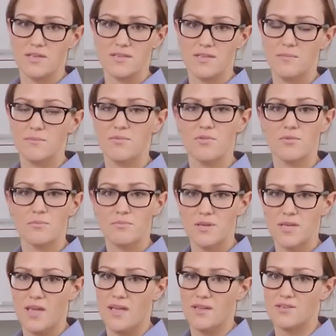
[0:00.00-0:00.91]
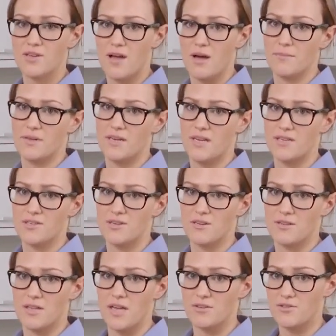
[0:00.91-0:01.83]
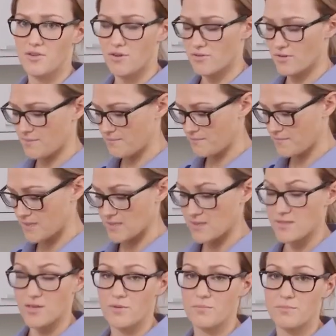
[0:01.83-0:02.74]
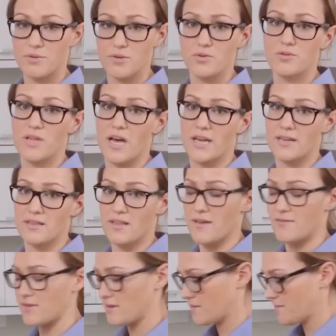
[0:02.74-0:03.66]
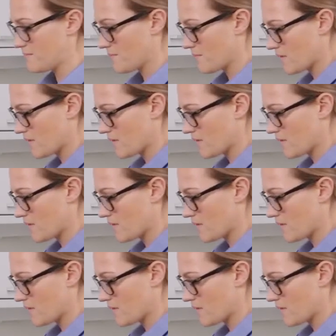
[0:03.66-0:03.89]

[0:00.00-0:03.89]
a simple pH combination electrode. This is our blue line 11.